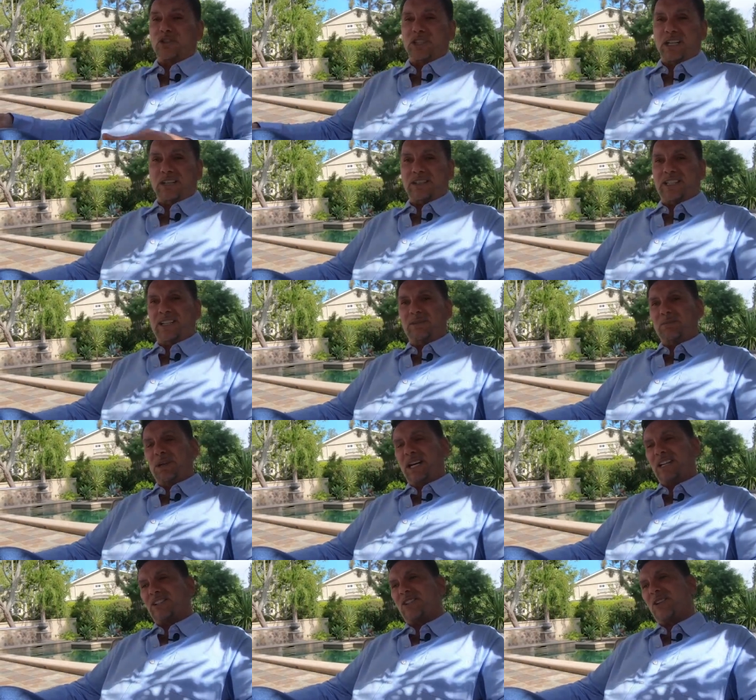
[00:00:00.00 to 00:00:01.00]
Sal came
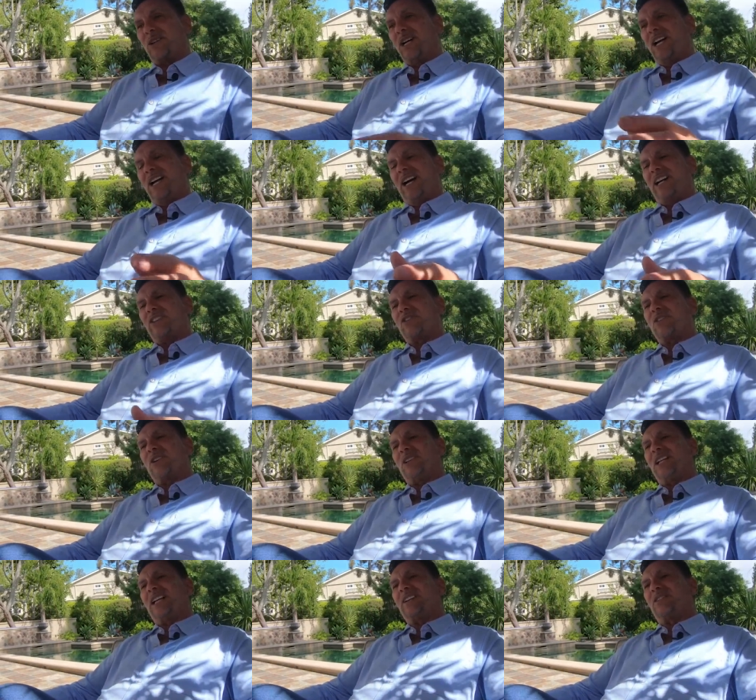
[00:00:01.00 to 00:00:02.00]
back. So I saw a
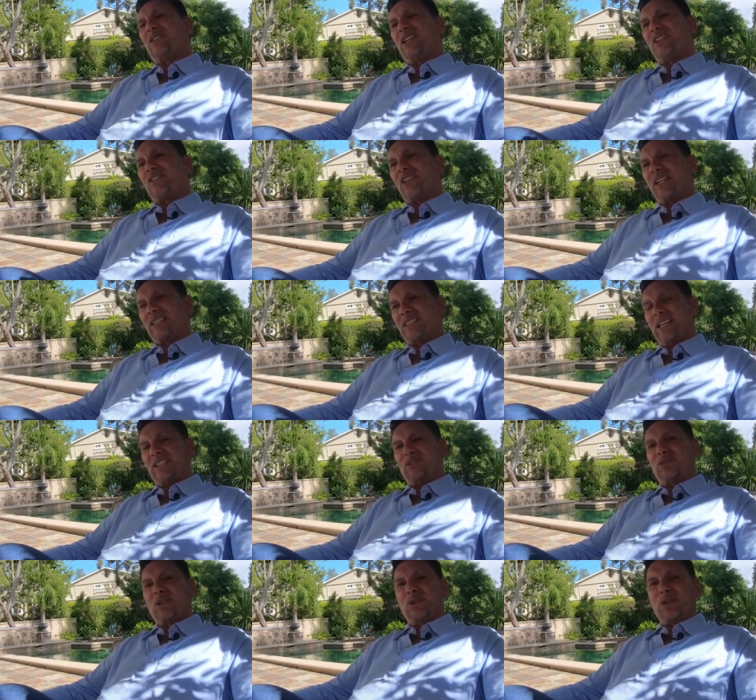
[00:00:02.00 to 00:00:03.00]
lot of things like that
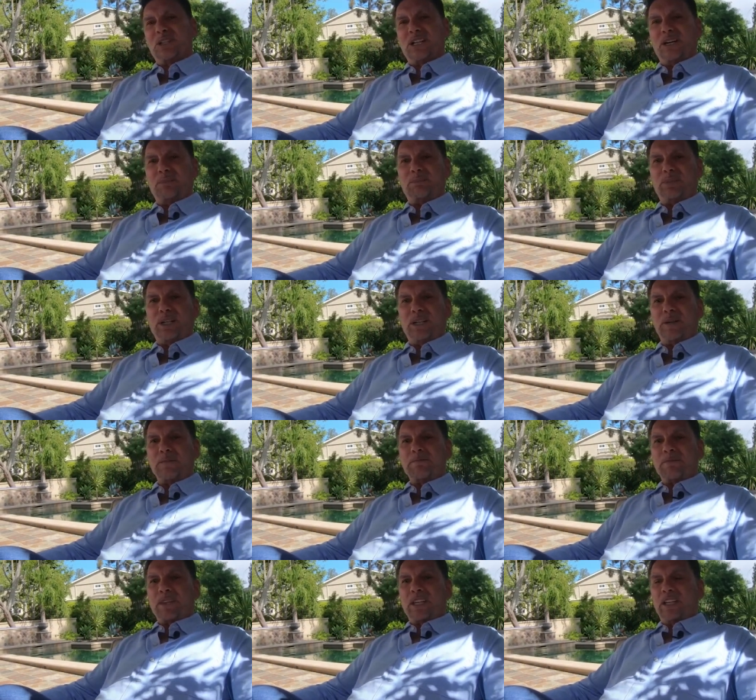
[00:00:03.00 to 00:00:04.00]
growing up. But,
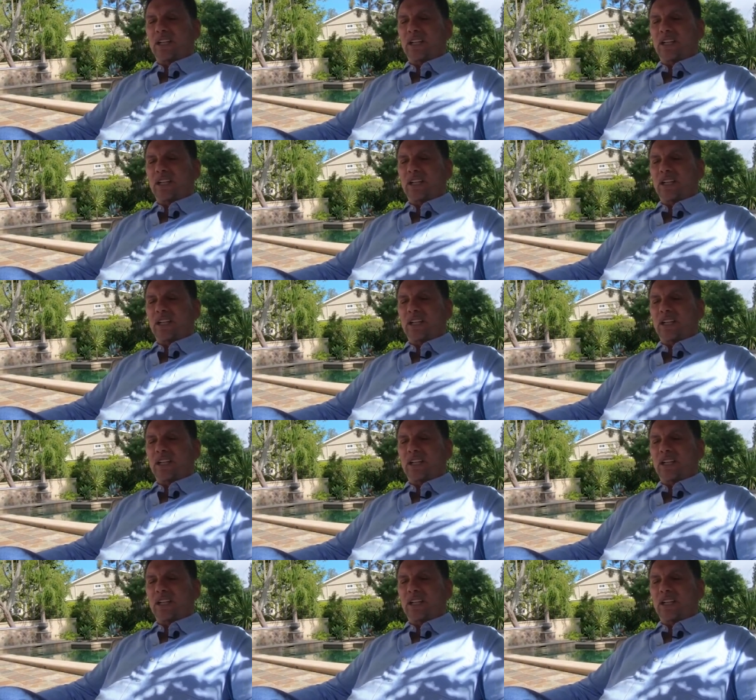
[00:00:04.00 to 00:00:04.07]
you